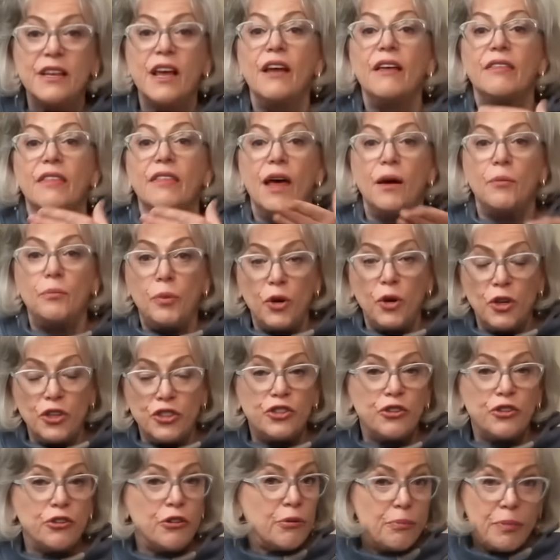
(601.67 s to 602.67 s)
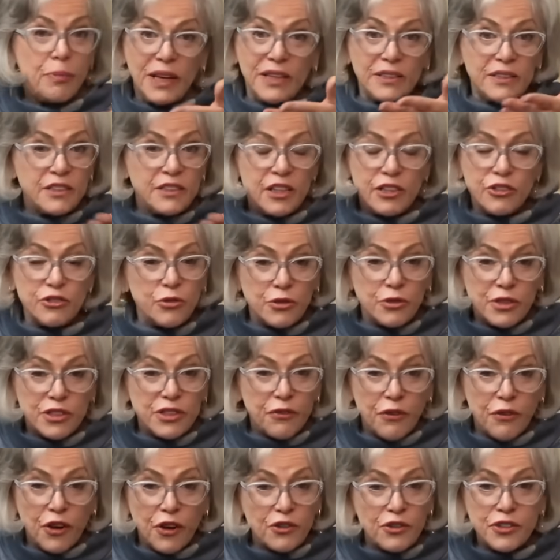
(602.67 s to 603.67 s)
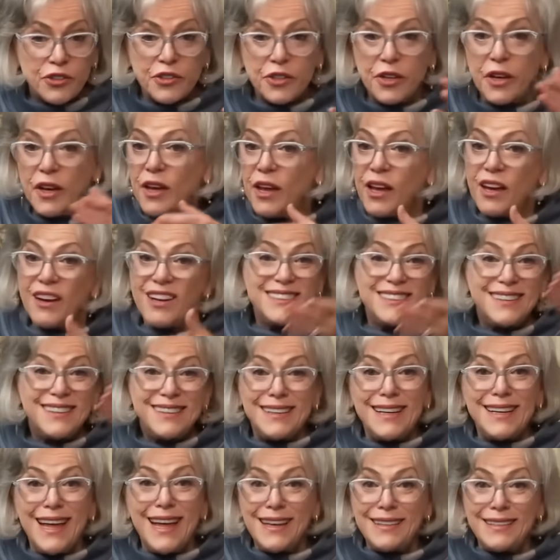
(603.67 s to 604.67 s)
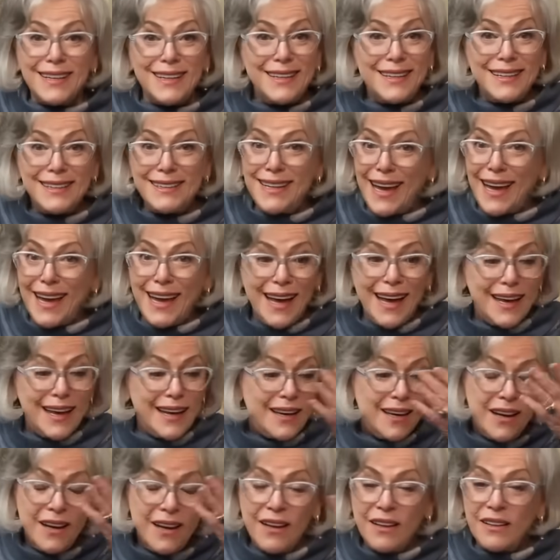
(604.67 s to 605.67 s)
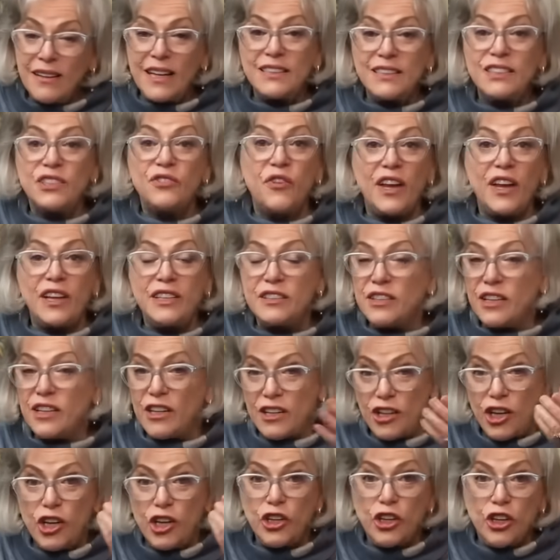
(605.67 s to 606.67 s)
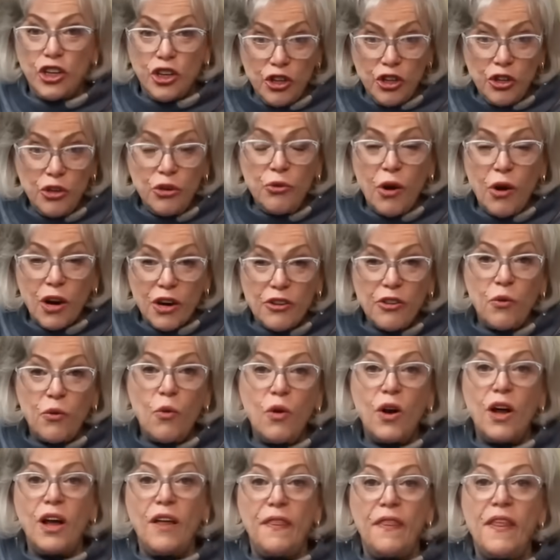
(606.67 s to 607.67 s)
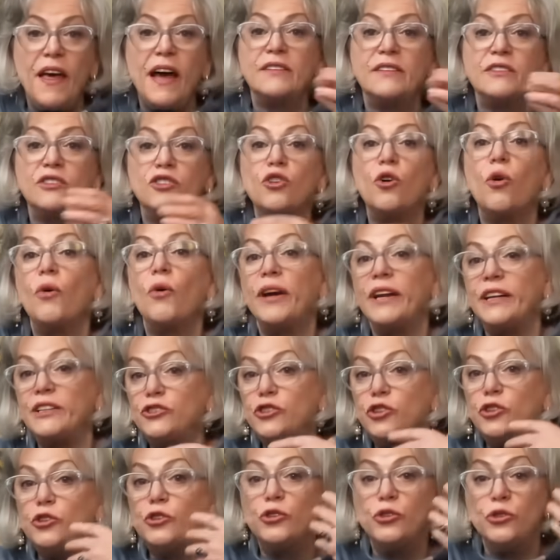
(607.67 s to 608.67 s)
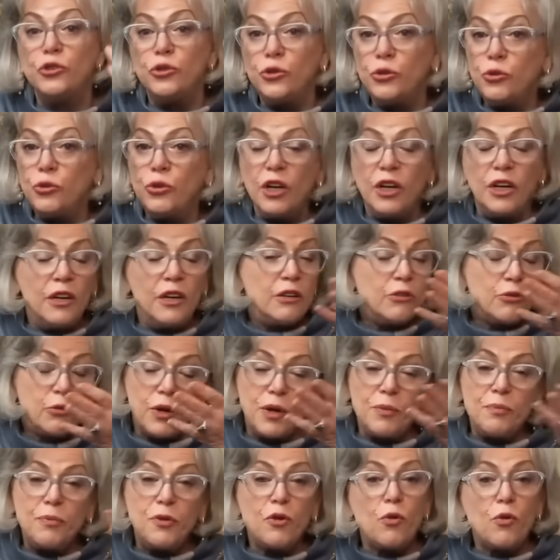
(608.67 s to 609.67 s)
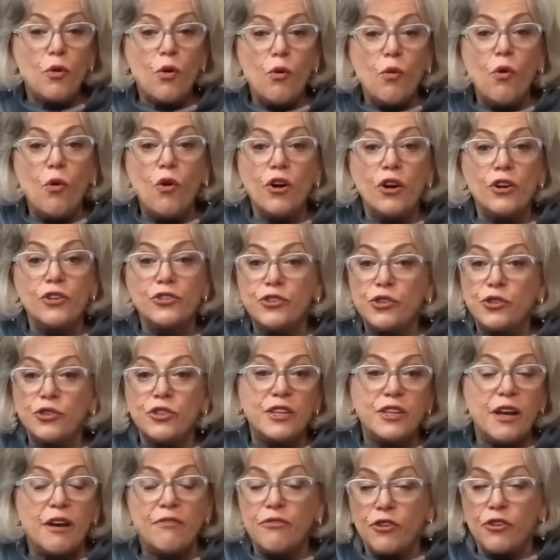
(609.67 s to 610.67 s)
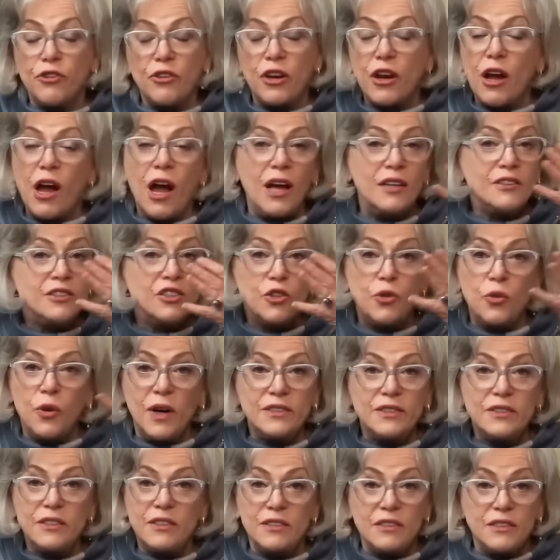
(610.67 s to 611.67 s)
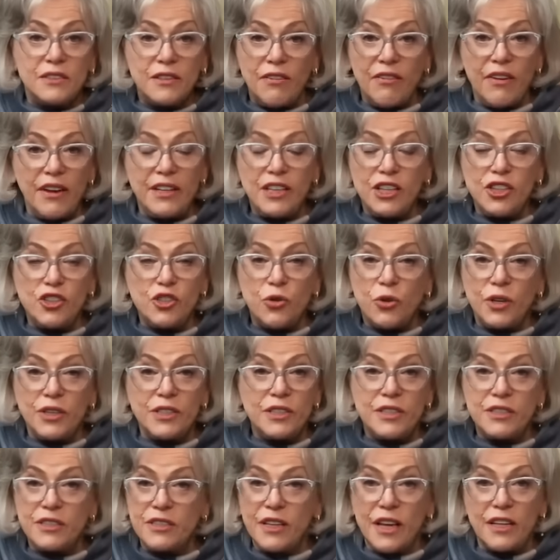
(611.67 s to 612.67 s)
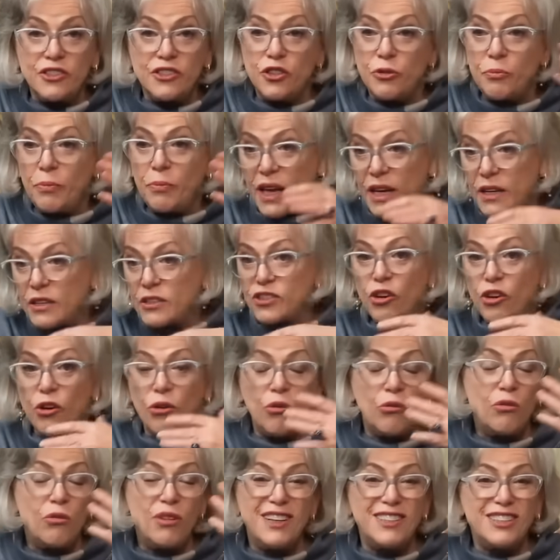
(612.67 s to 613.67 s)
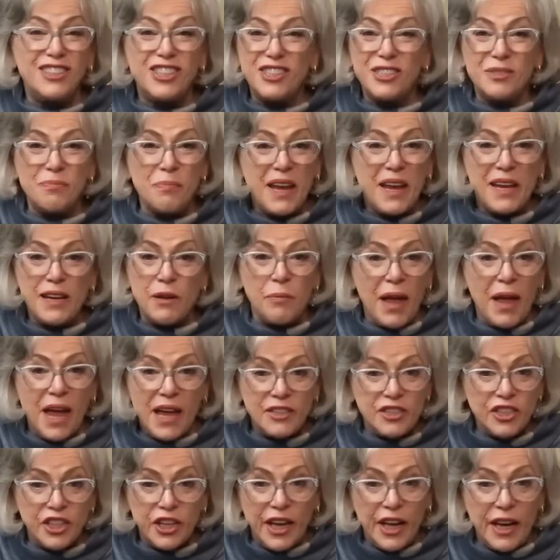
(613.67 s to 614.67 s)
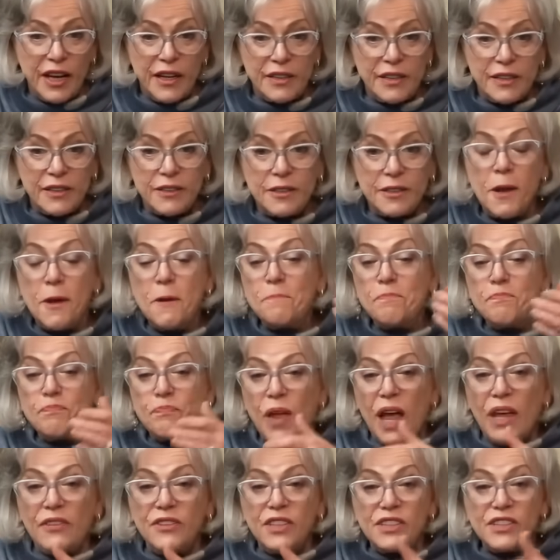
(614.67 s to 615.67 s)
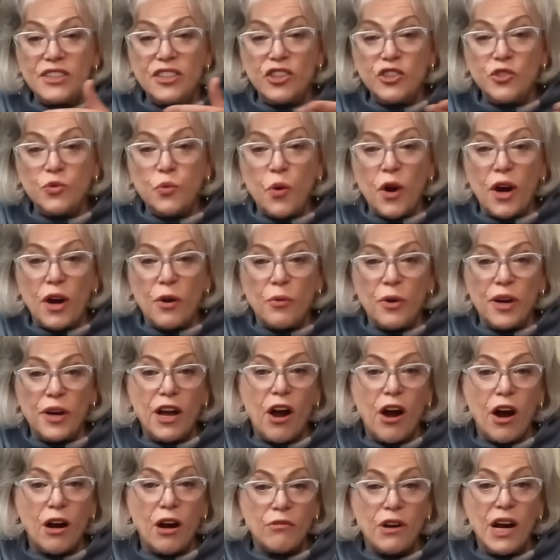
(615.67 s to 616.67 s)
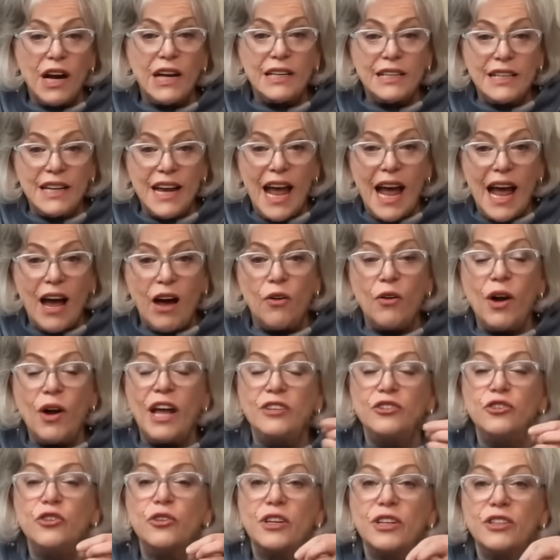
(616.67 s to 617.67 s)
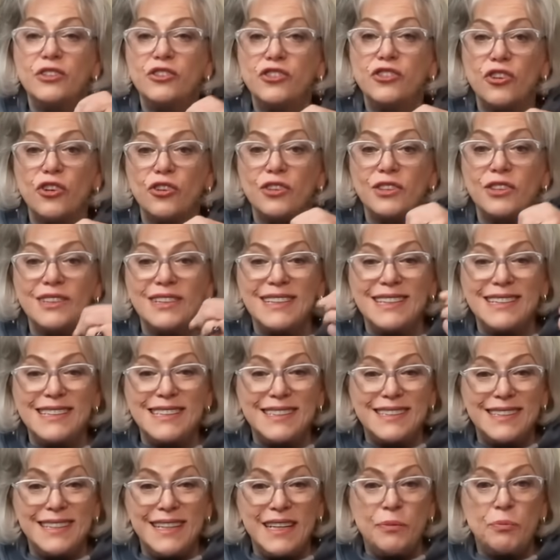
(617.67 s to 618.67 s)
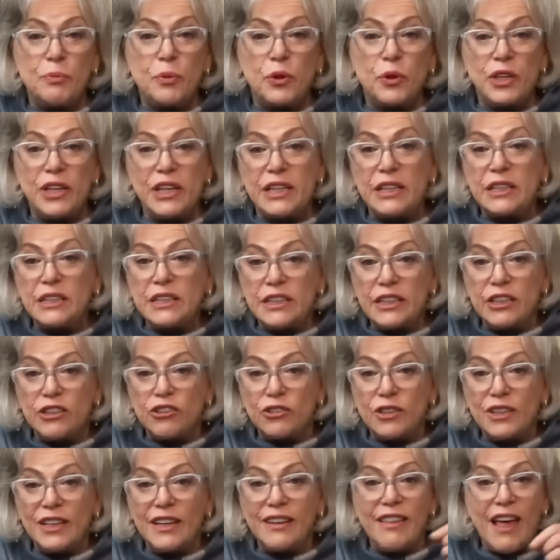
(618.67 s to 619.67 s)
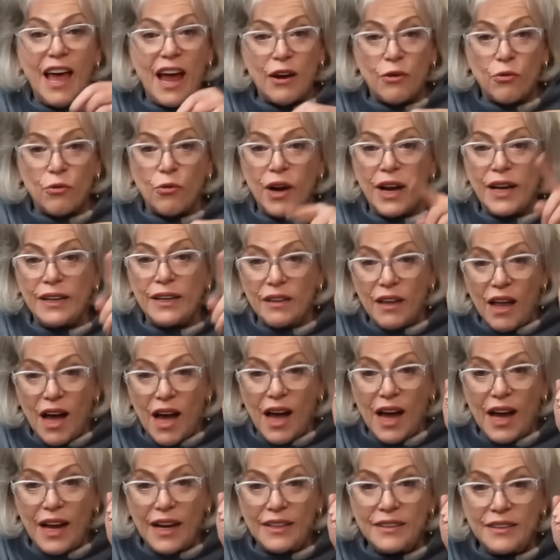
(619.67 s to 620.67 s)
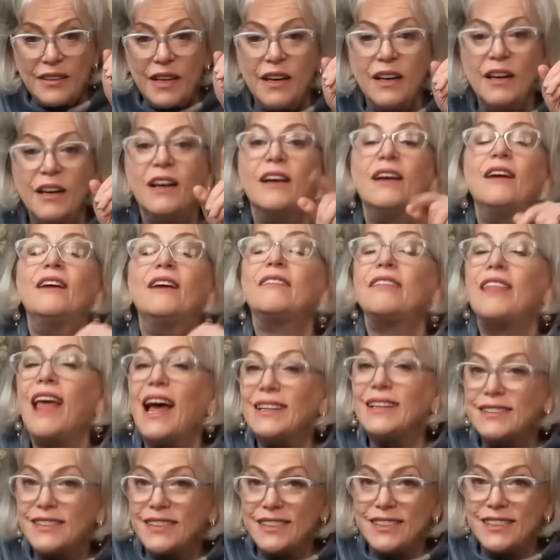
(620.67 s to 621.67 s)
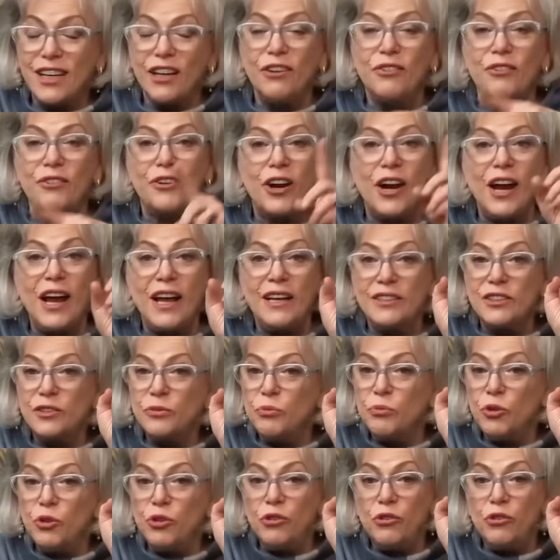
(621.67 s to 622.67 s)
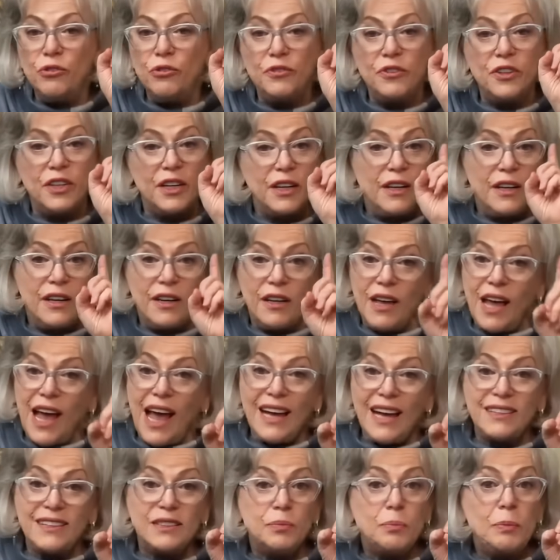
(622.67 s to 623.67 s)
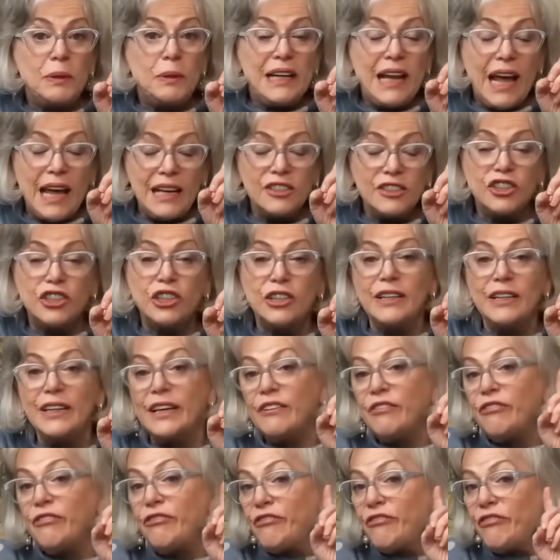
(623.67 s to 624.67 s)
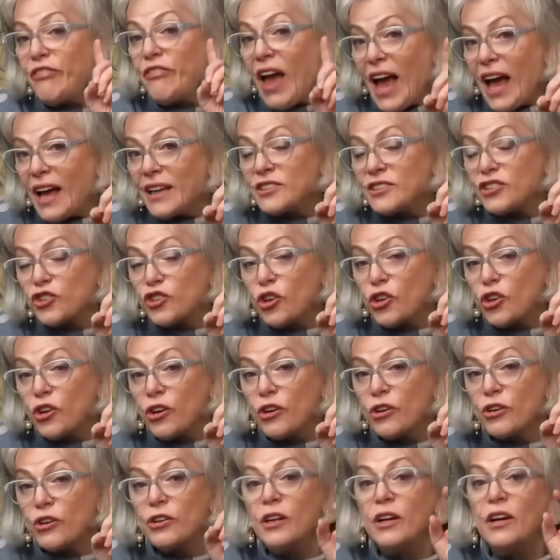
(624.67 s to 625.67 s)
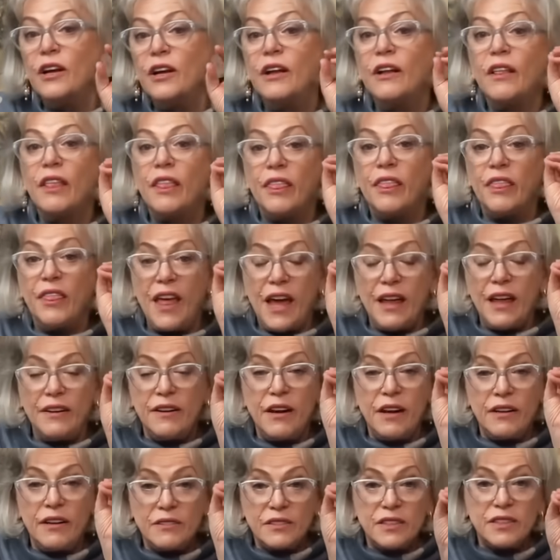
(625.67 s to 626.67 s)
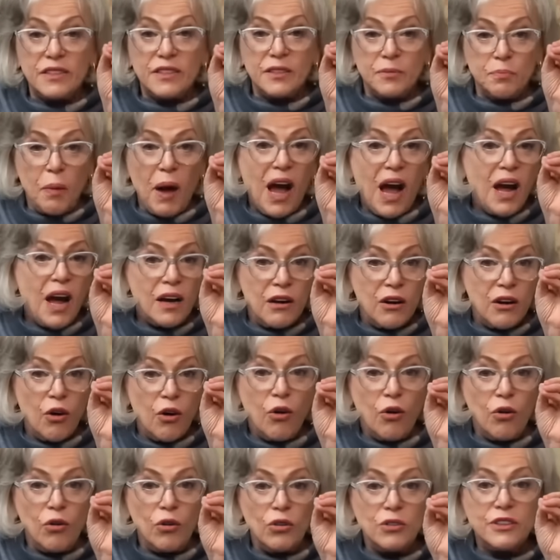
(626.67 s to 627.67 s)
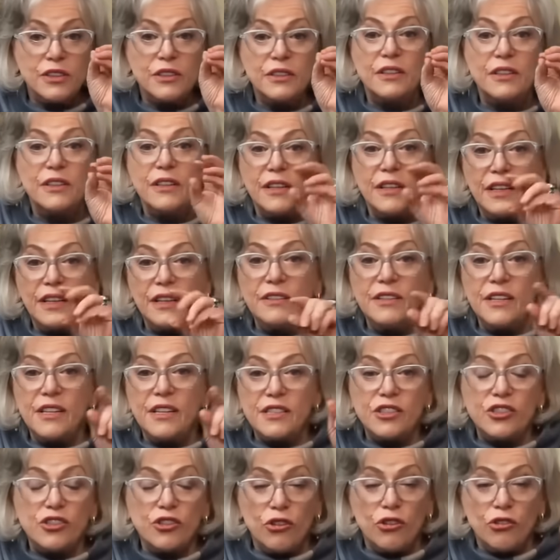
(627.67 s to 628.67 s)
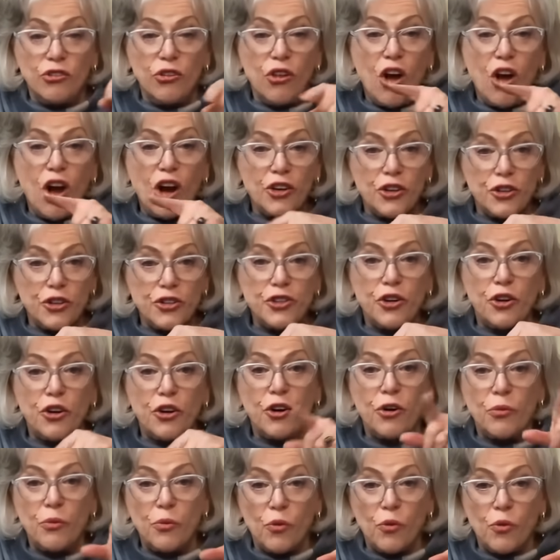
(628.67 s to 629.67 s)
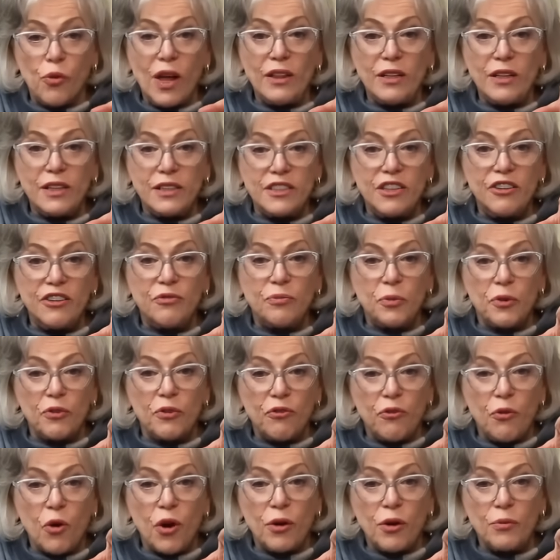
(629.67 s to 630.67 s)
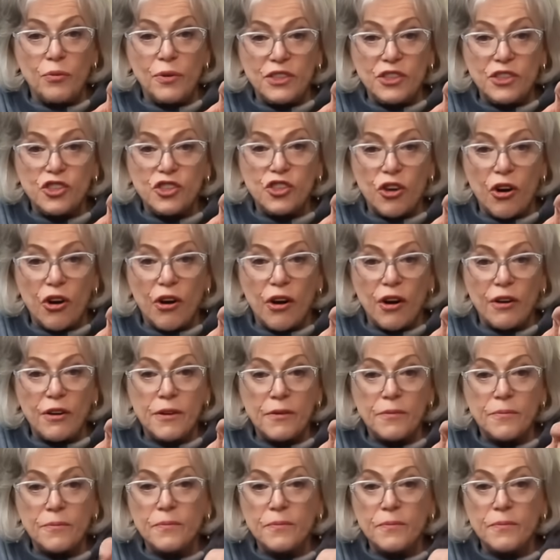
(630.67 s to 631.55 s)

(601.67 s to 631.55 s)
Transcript: that put your best interest first. Because at the end of the day, let's face it, you are the one that's going to reap the rewards or suffer the consequences of any choices that you make. So let's just make them educated. And this is where we are right now. And you can certainly see pretty clearly that red line, that silver has moved exponentially faster than spot gold in this longer term relative performance chart.